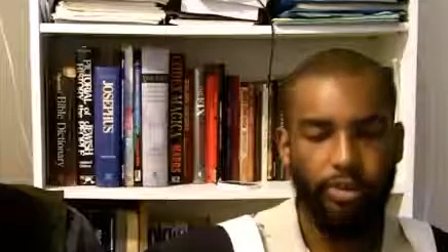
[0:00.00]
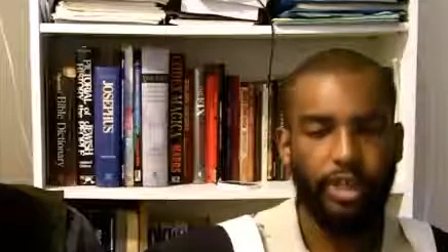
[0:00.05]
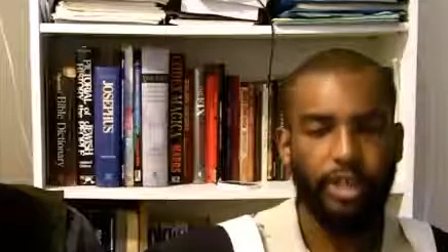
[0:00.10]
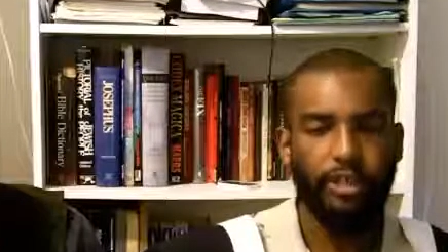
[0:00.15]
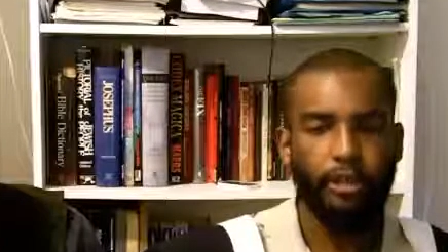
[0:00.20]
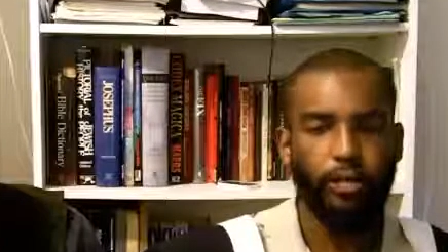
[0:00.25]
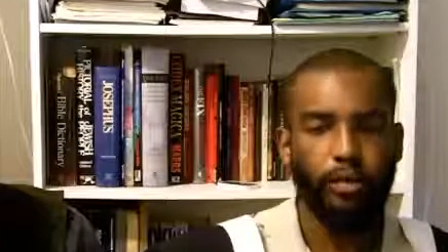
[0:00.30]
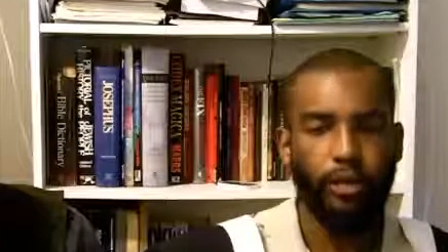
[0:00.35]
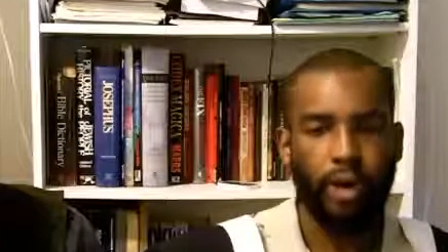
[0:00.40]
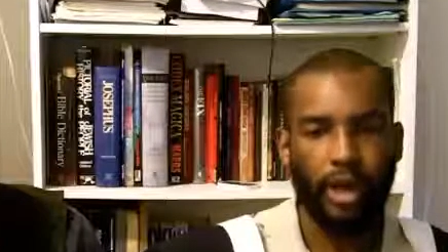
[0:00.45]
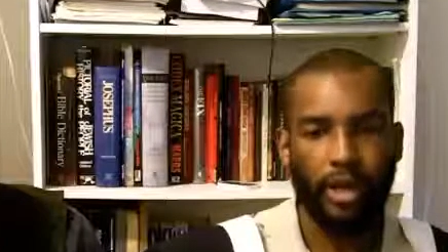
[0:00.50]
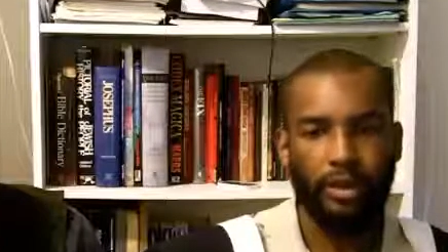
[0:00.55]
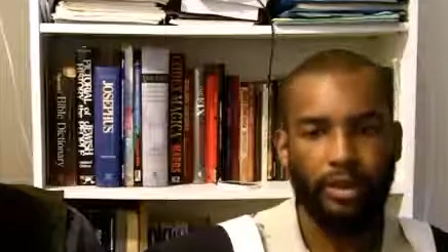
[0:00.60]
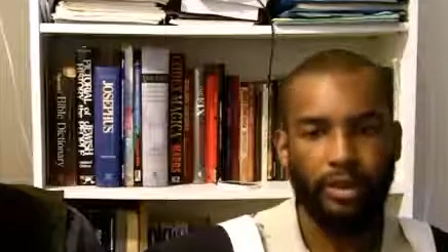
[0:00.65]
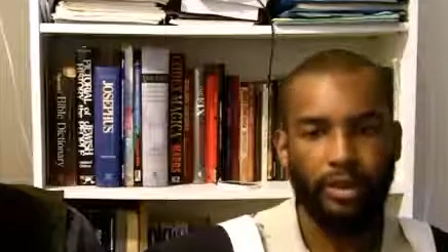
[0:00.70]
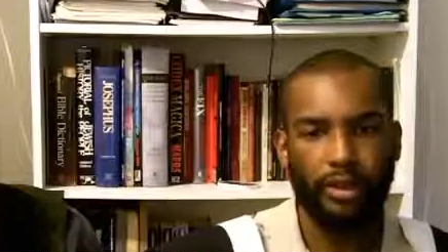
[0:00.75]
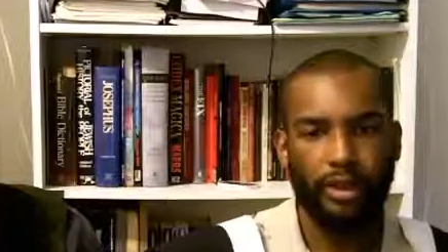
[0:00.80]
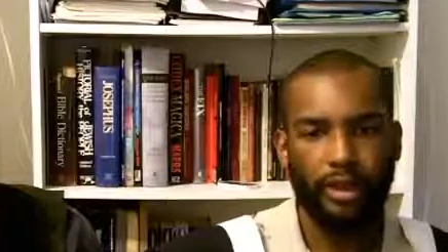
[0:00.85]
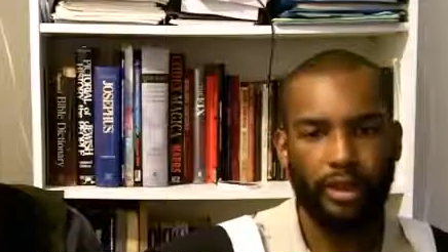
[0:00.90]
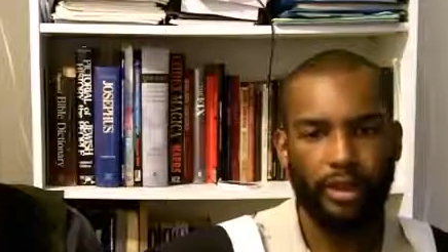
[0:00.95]
being one.
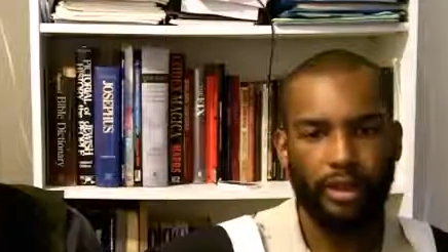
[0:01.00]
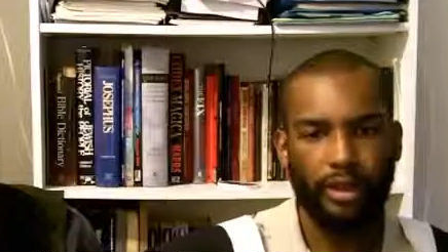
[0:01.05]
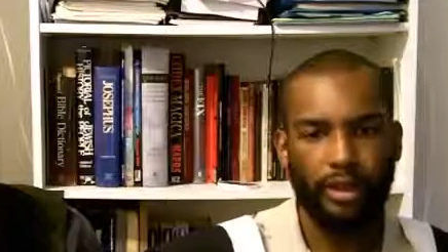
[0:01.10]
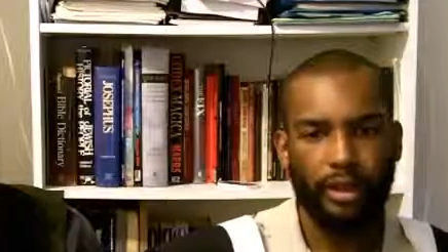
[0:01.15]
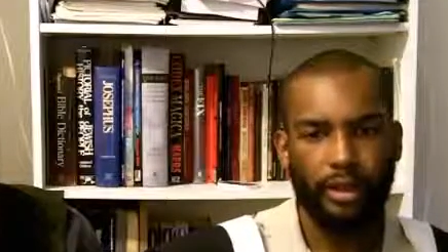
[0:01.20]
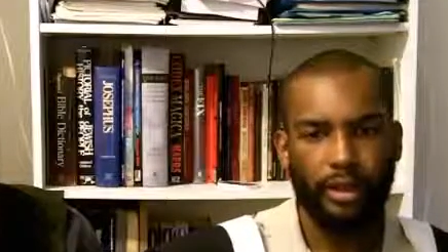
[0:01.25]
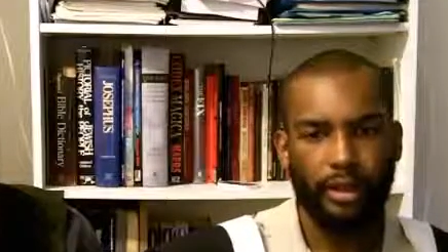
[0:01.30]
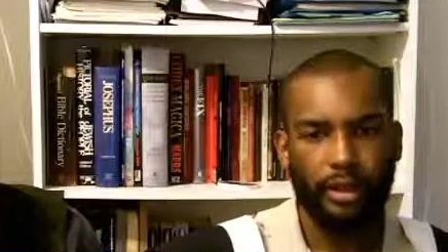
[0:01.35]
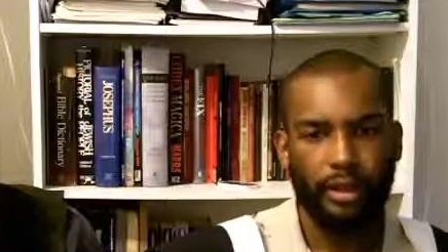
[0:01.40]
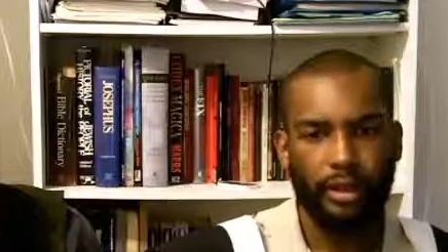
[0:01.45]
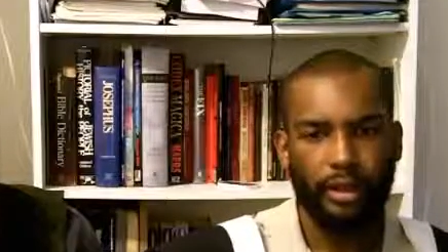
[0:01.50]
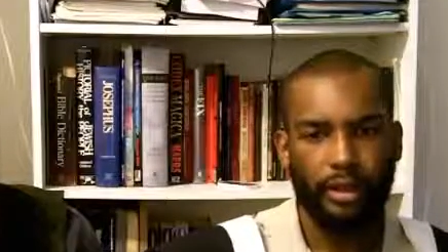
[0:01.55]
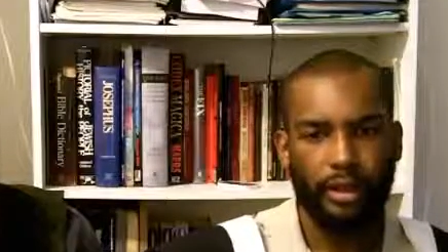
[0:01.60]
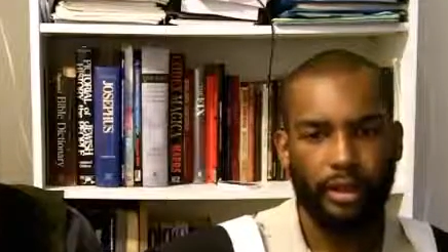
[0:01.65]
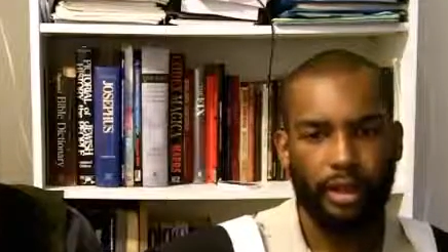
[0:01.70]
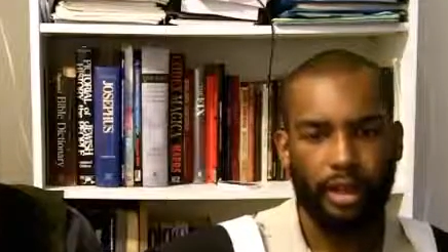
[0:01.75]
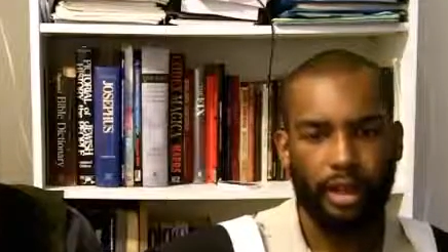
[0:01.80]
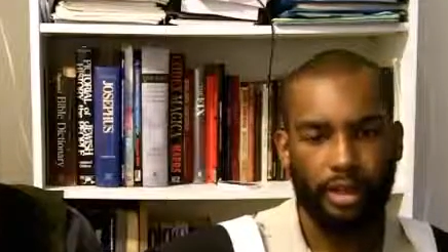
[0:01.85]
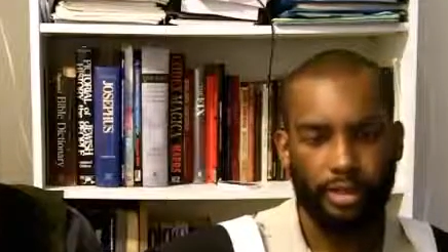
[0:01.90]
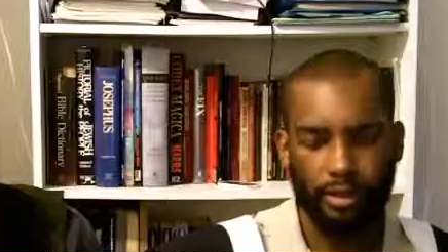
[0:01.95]

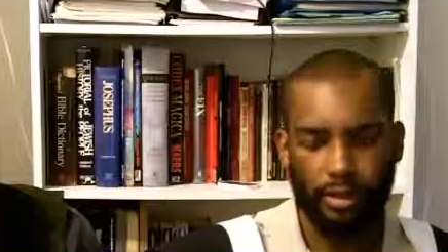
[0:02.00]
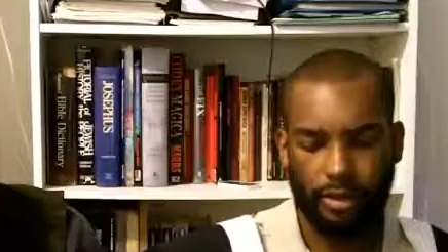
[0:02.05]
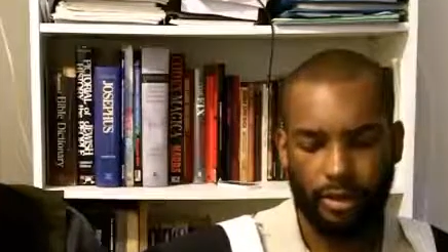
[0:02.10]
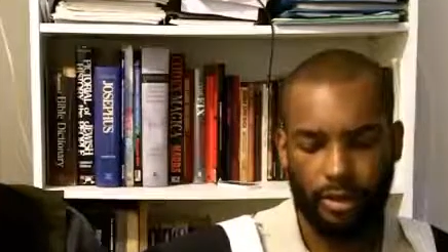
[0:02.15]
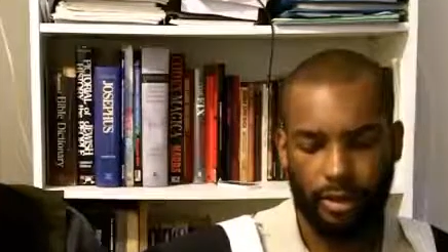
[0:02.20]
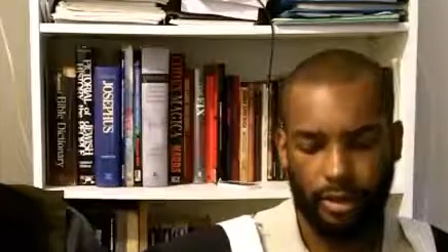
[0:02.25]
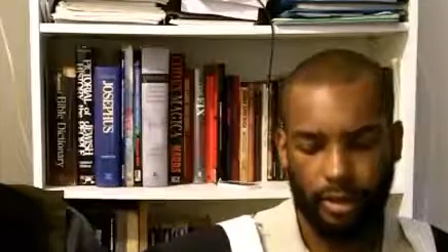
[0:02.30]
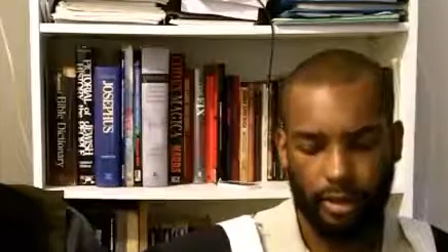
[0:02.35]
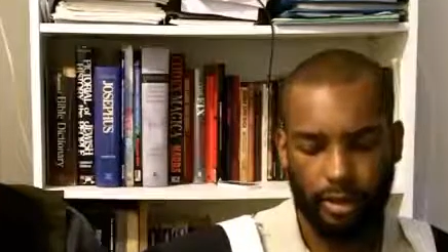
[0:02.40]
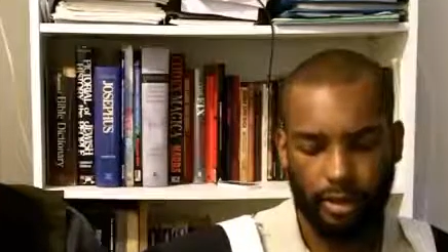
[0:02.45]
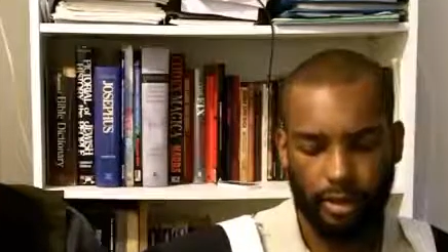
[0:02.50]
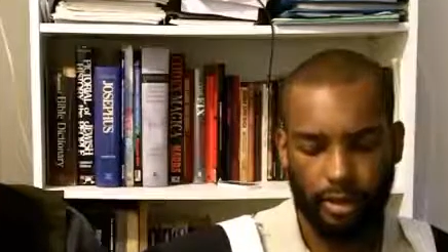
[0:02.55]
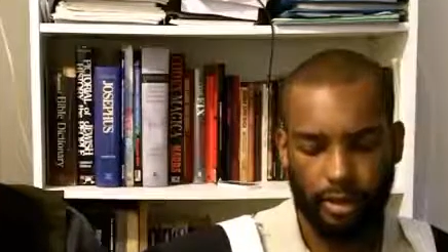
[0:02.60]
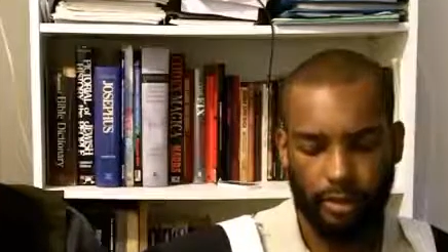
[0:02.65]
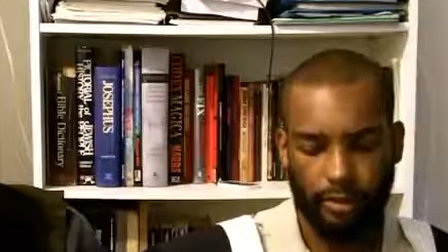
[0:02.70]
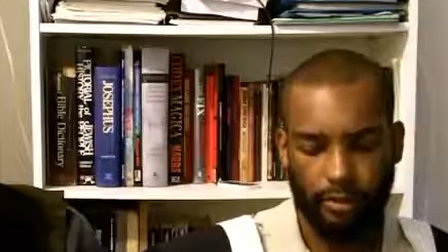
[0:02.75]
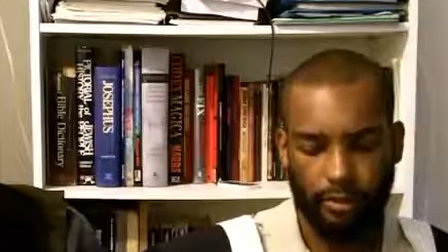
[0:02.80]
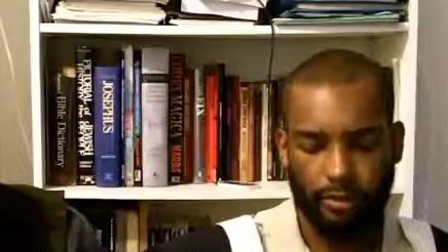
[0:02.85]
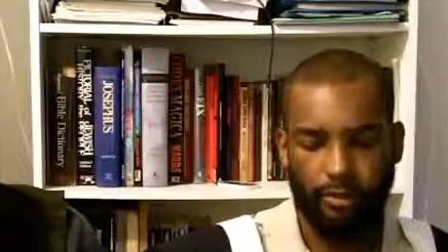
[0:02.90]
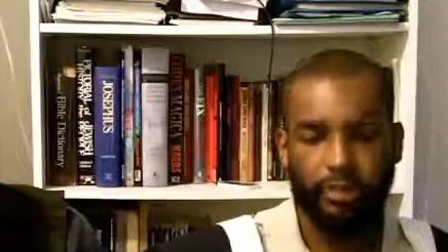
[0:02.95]
It covers the
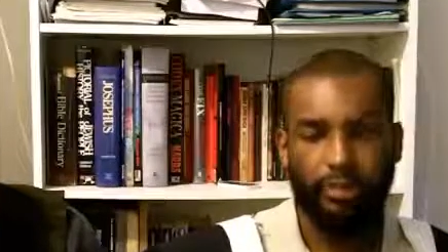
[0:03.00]
uh,